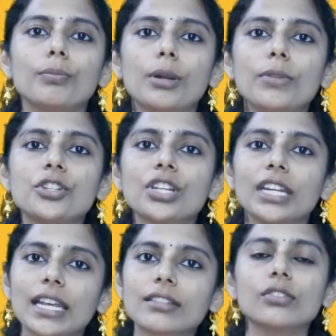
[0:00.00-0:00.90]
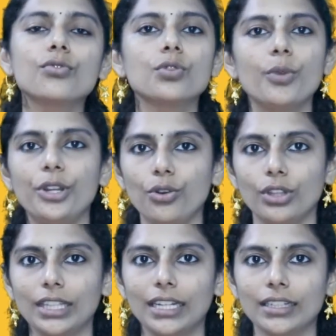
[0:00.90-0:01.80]
publishing an exclusive video
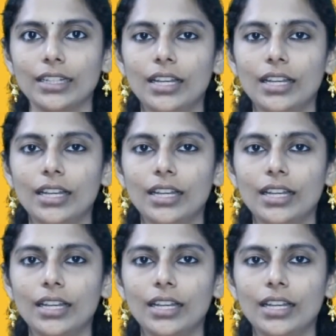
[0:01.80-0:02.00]
on that.